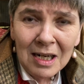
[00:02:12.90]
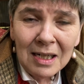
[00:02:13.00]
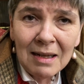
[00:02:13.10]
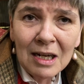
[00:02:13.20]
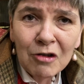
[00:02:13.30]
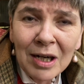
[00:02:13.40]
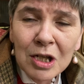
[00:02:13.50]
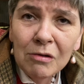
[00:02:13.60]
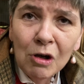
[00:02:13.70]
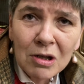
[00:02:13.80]
Now they're trying
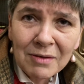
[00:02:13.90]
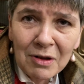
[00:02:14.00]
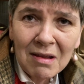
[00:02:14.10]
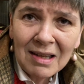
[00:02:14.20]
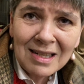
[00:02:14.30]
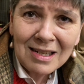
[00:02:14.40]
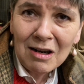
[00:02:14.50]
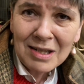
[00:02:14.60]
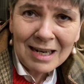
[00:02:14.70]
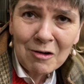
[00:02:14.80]
to do lots of other things that
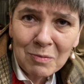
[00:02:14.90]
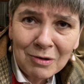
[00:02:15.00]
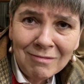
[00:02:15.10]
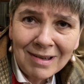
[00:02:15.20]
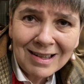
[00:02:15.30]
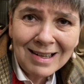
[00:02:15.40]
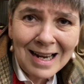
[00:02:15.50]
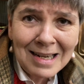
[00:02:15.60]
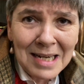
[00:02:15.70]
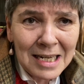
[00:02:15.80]
are terrible,
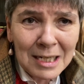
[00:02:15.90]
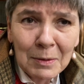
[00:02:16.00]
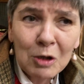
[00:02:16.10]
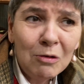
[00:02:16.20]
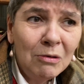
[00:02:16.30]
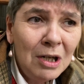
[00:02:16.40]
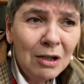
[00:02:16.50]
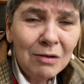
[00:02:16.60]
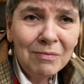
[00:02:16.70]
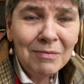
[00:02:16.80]
and in typical
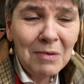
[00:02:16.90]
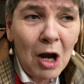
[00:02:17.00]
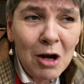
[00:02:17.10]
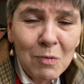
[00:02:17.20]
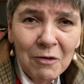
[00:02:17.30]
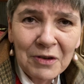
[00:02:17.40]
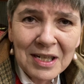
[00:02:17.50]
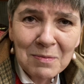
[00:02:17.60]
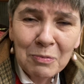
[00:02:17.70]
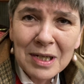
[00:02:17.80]
Home
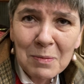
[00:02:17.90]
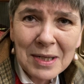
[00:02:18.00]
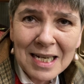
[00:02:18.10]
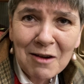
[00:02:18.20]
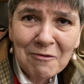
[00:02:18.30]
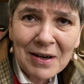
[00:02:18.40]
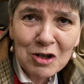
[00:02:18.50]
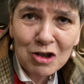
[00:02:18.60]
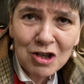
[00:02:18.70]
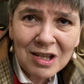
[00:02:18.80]
Office Priti Patel
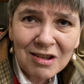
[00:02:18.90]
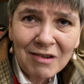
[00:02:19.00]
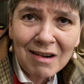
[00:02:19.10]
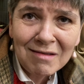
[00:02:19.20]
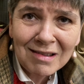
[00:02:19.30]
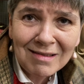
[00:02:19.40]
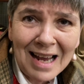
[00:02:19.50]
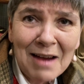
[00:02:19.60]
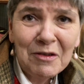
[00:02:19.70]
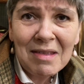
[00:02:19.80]
fashion, she's thrown
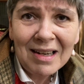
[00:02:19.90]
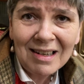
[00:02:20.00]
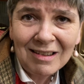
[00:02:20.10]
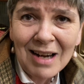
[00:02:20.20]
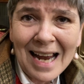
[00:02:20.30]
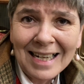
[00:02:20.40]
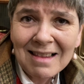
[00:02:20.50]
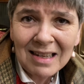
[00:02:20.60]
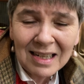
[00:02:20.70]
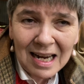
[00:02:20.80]
everything and
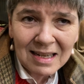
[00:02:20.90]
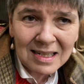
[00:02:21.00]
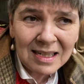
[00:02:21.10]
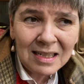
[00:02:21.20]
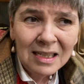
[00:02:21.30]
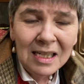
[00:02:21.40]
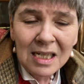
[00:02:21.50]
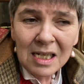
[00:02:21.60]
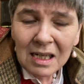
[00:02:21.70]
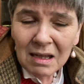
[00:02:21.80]
anything at
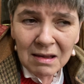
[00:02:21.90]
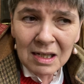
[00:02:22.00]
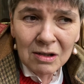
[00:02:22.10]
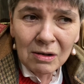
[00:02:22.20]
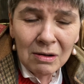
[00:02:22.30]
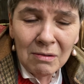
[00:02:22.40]
it. There's